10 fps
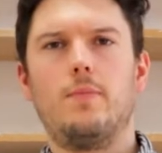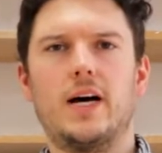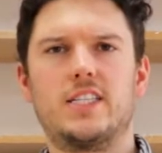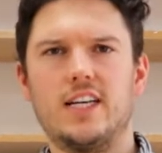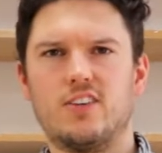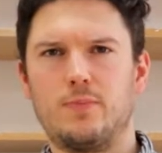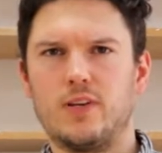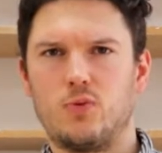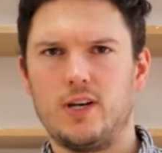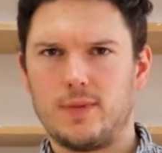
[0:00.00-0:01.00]
bash it
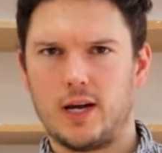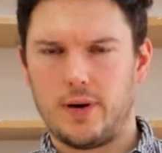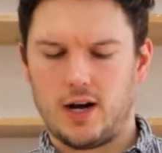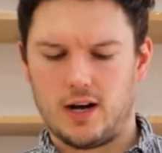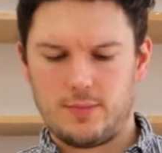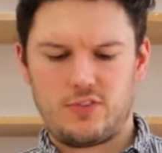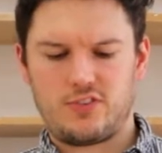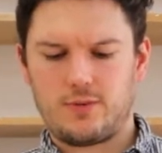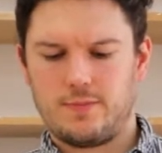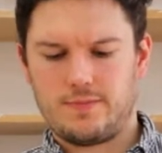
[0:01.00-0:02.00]
between my
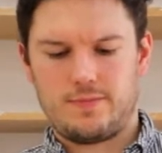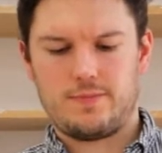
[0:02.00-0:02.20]
palms